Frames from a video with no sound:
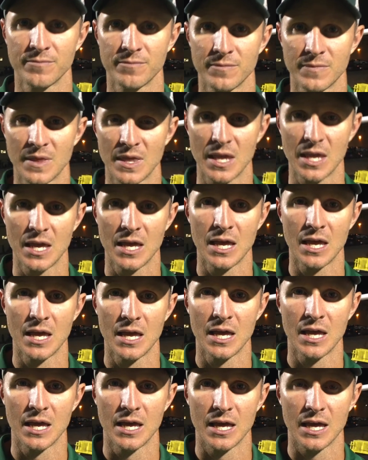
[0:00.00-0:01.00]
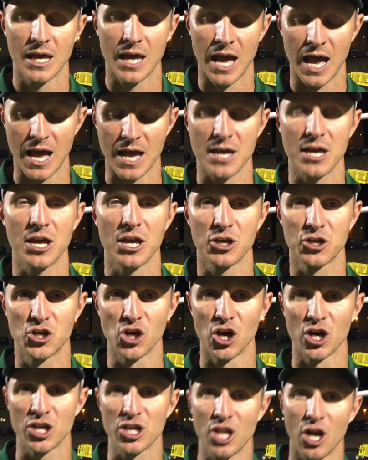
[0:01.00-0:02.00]
his performance was? Uh,
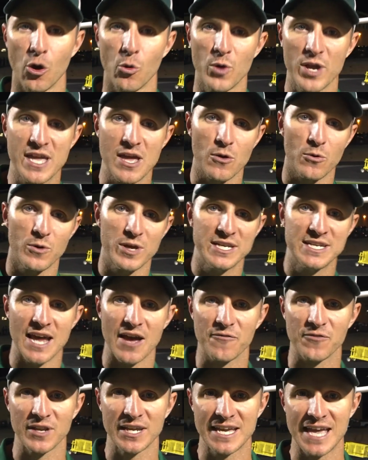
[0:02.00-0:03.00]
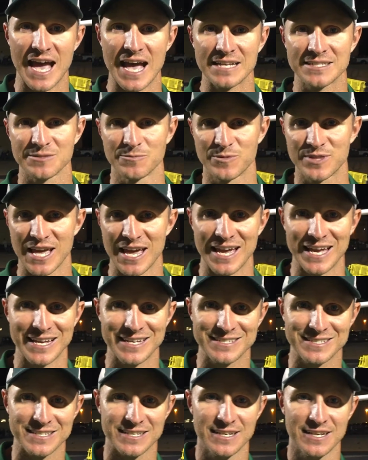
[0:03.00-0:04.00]
good. You know, we we definitely got some
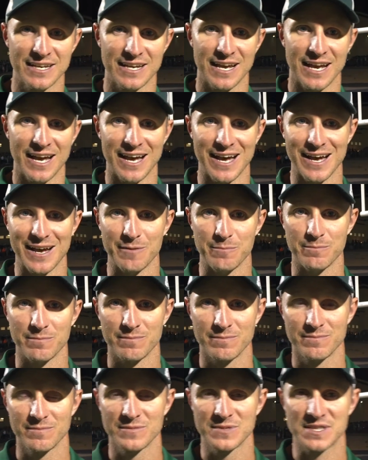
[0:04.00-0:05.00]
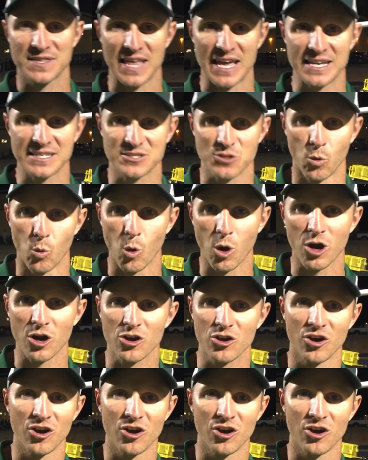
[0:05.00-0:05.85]
things. Um, things to work